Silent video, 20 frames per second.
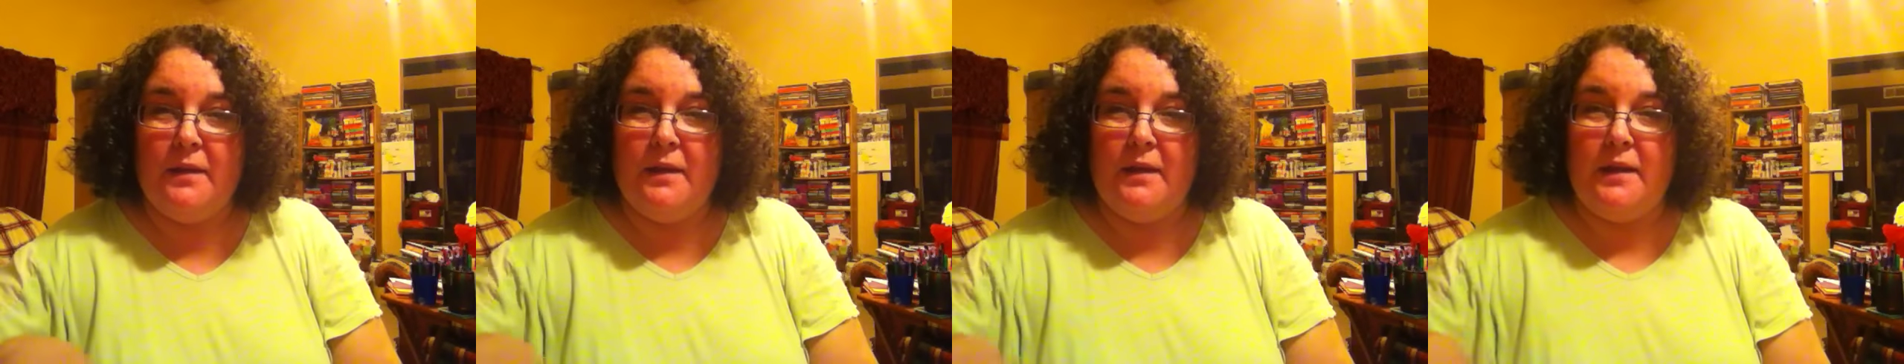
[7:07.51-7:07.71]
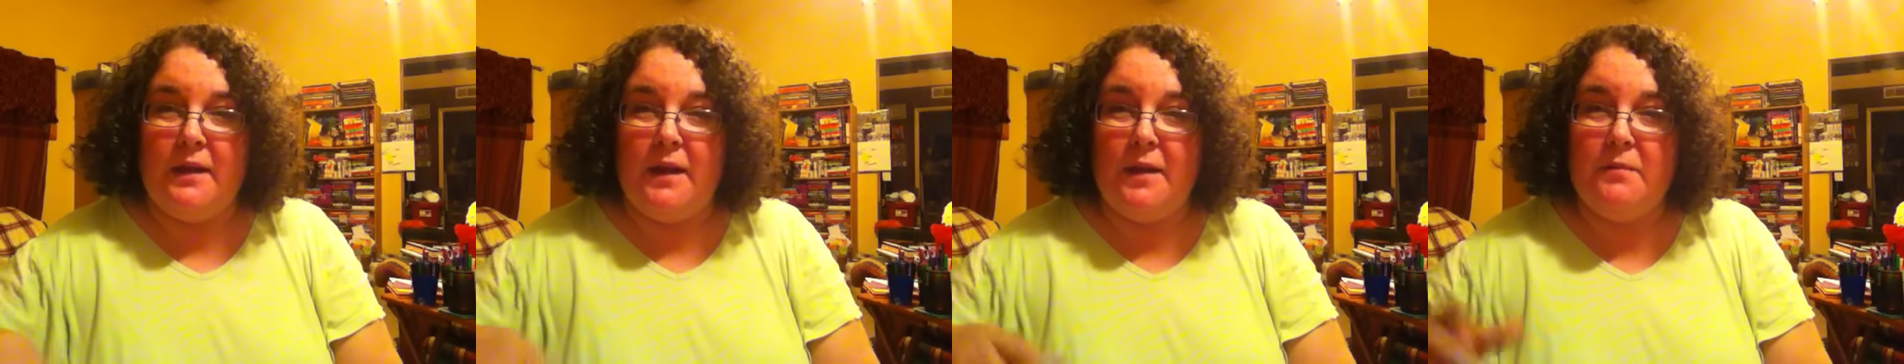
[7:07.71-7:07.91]

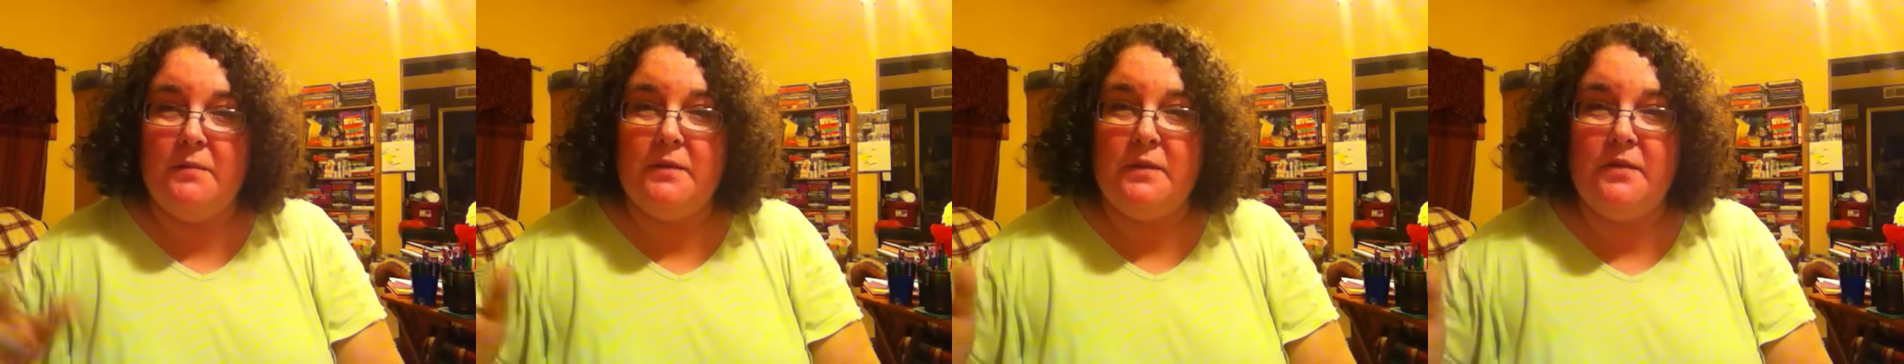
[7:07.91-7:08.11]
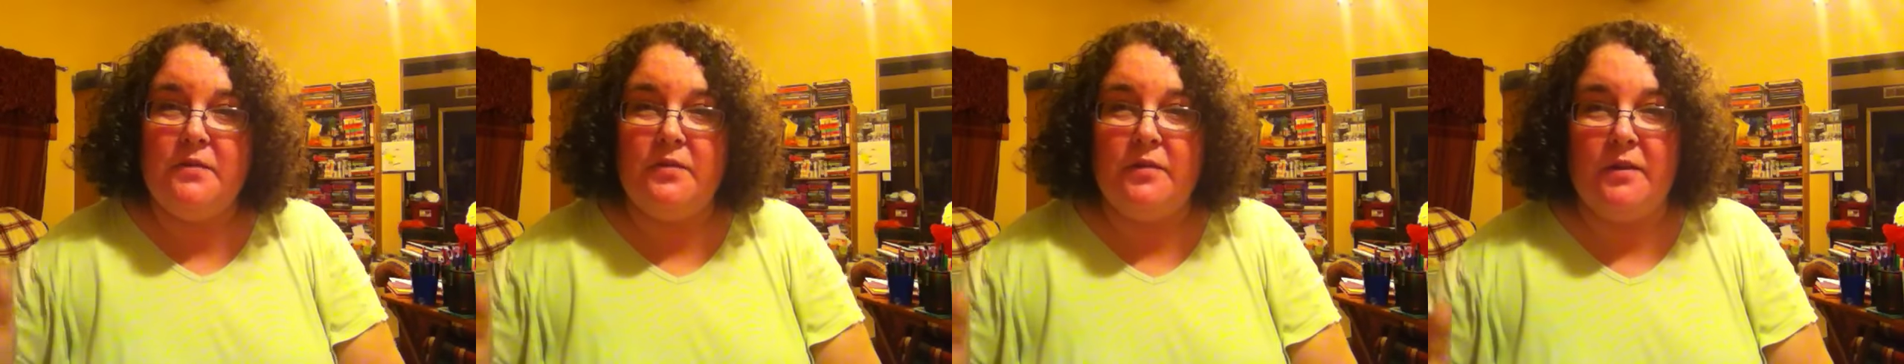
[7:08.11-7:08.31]
And I am
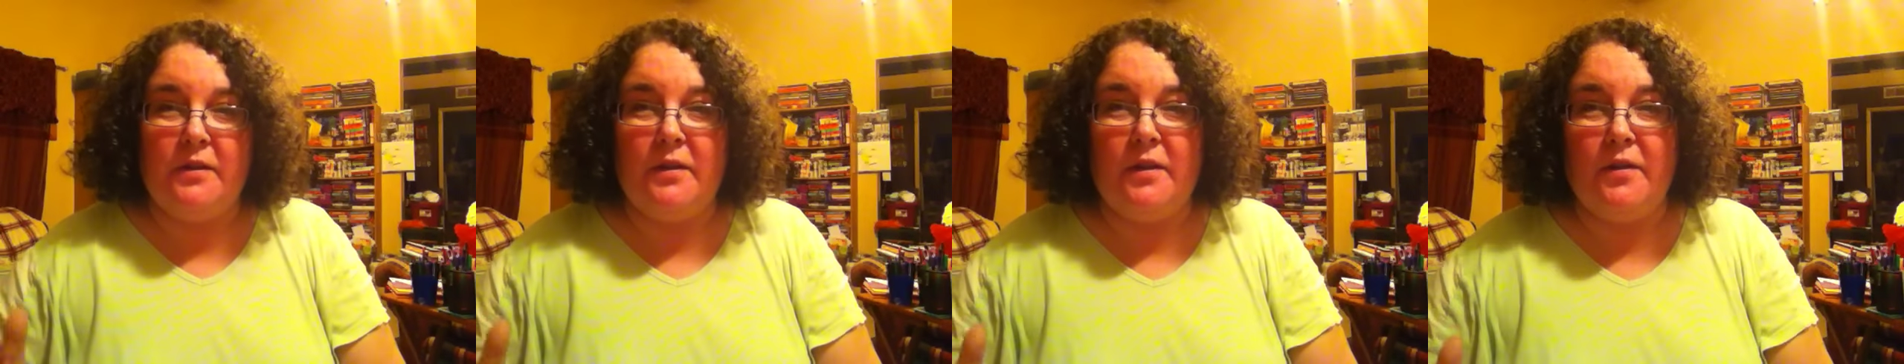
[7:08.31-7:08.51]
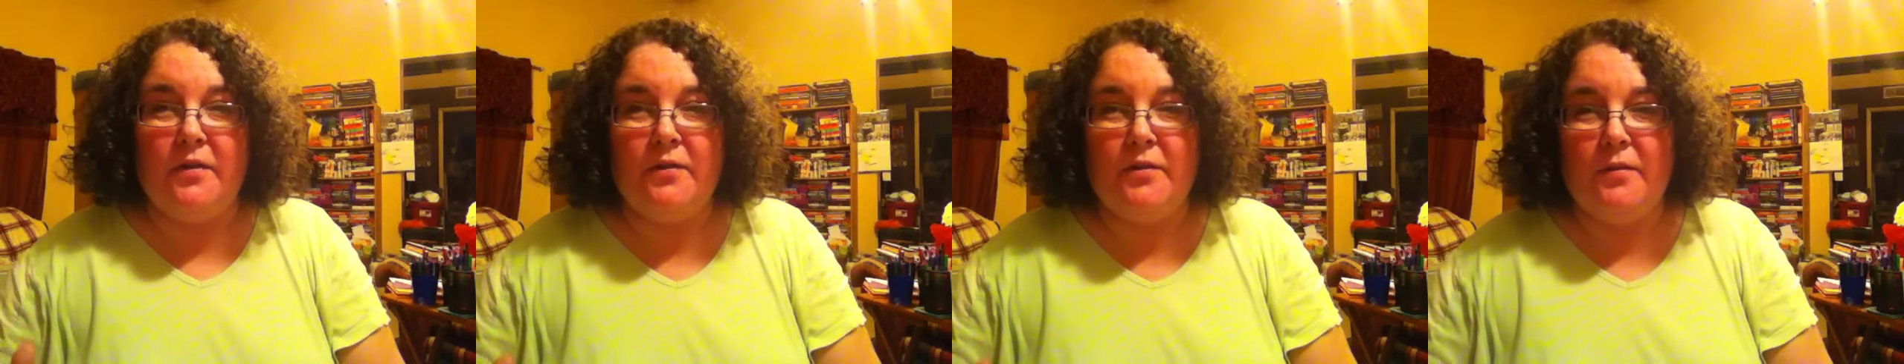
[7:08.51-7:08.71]
stitching
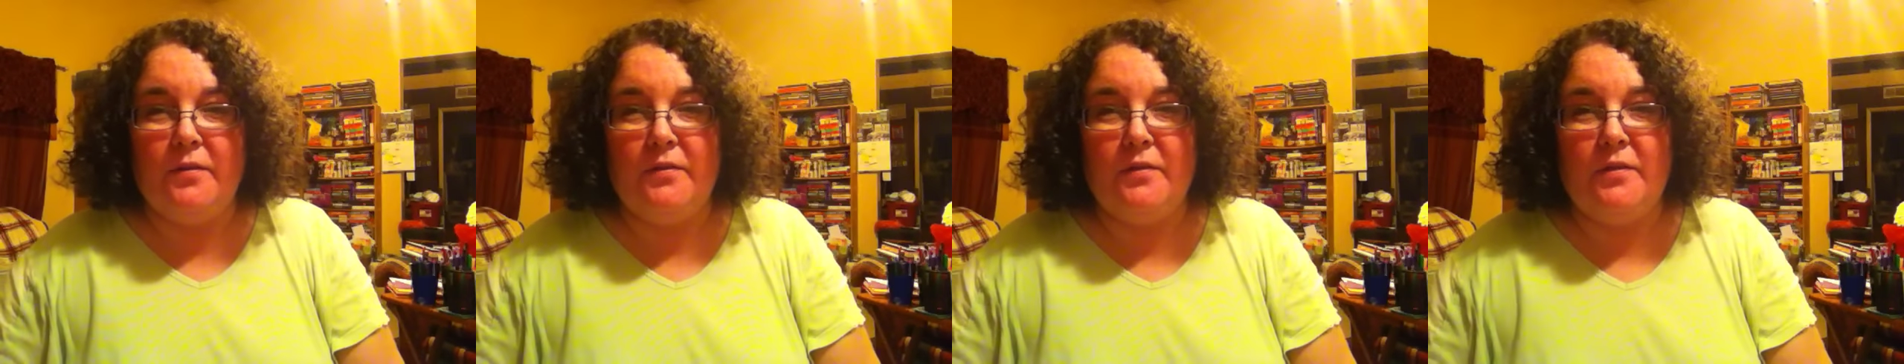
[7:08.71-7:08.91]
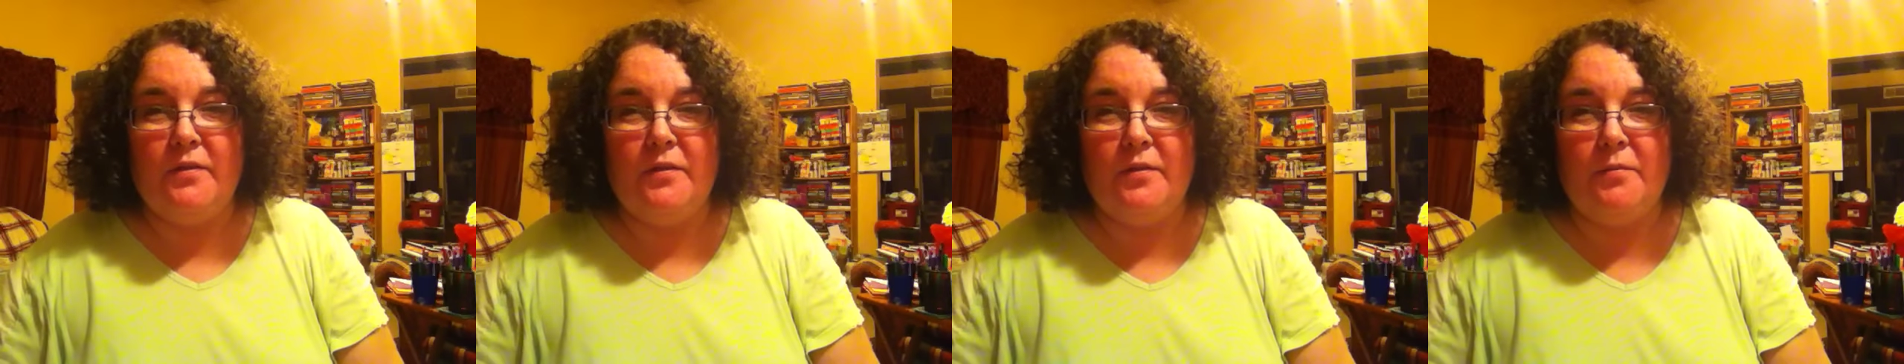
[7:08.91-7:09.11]
now, so I'm
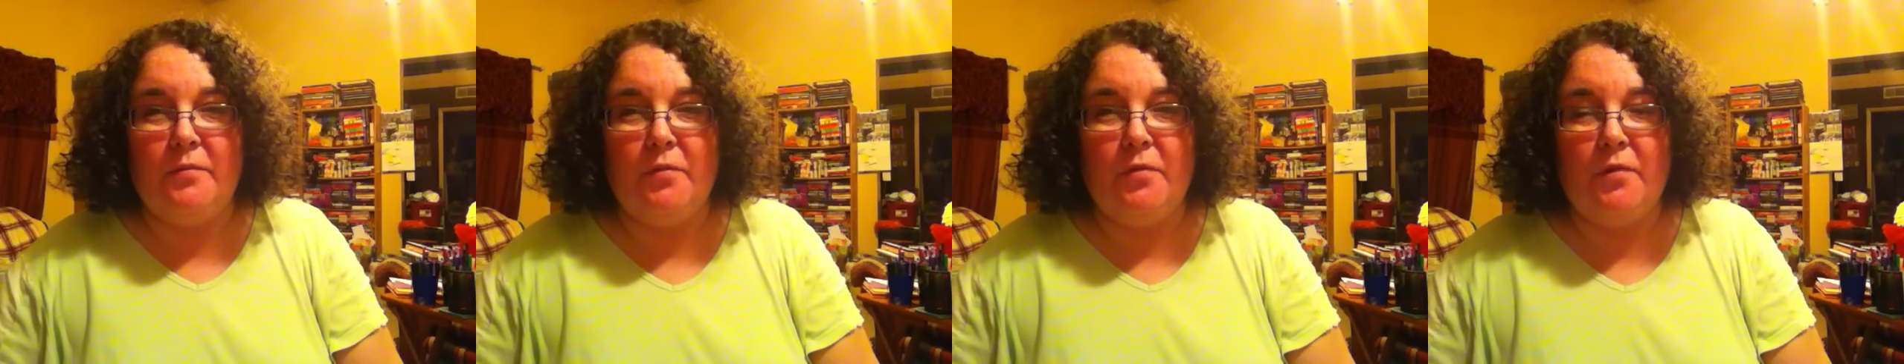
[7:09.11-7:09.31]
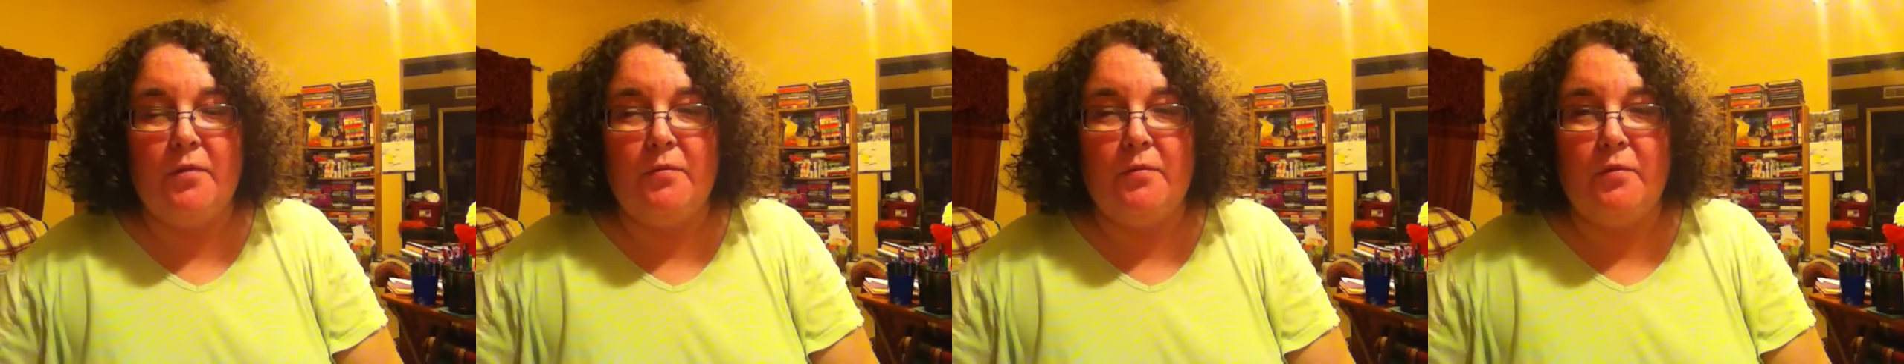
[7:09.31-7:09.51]
stitching
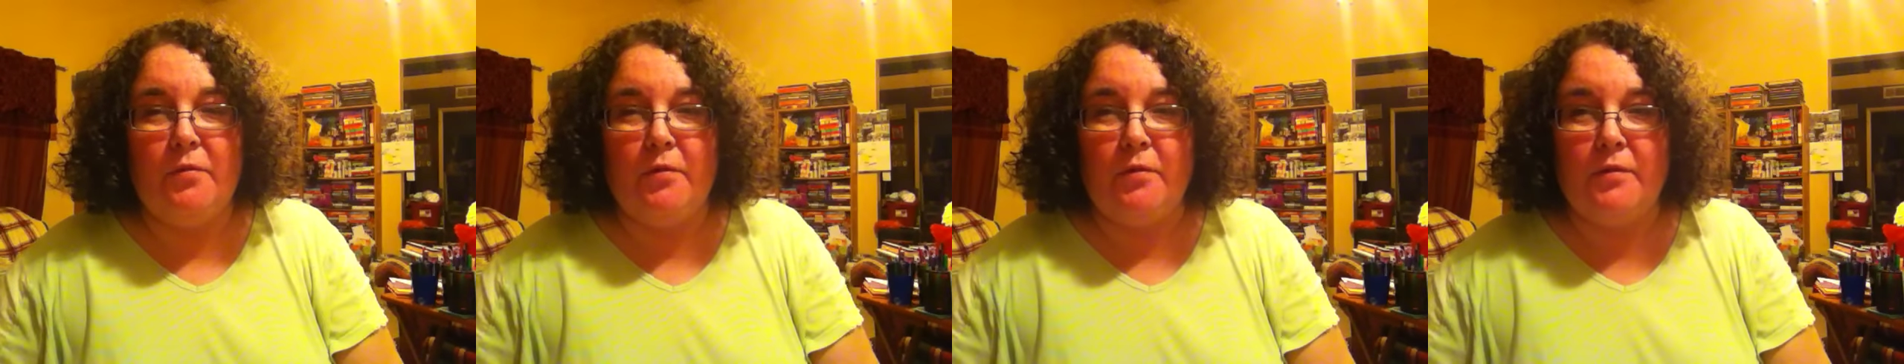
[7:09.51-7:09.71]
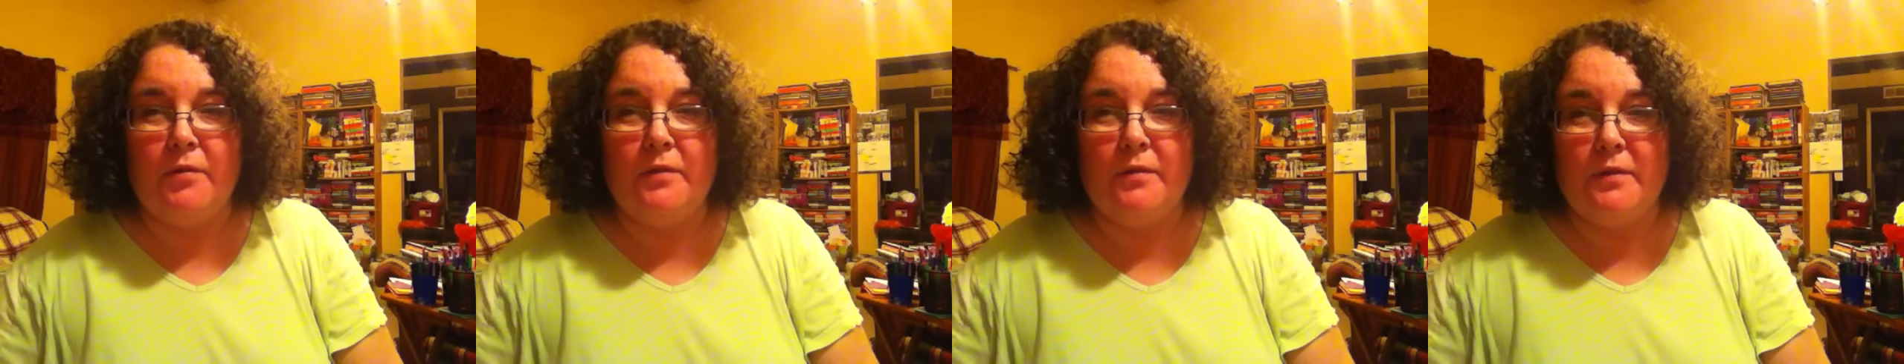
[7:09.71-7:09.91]
more and
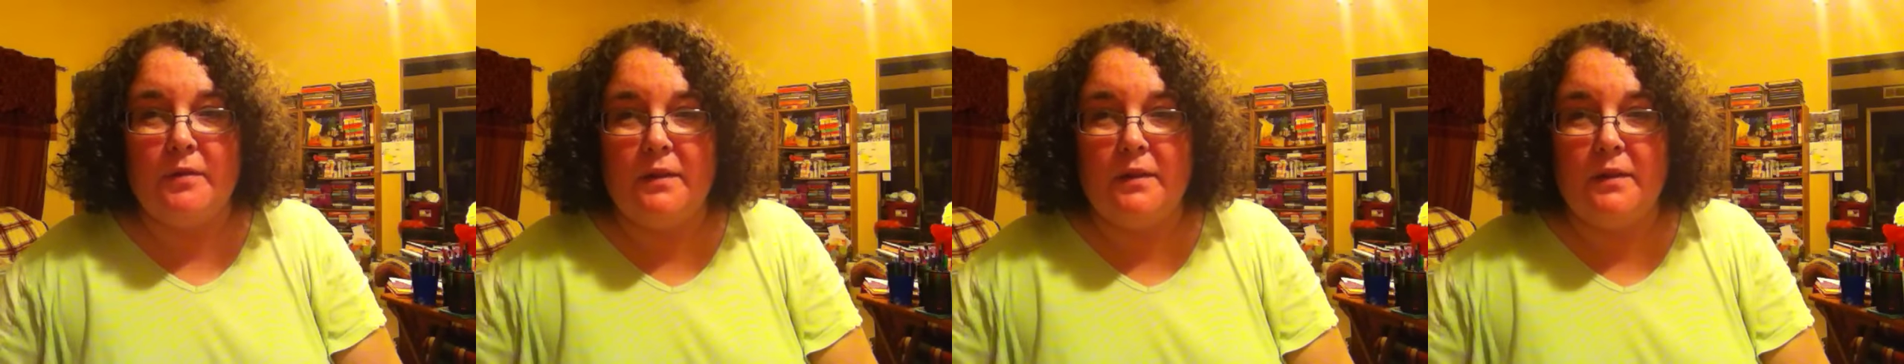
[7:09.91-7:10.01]
more.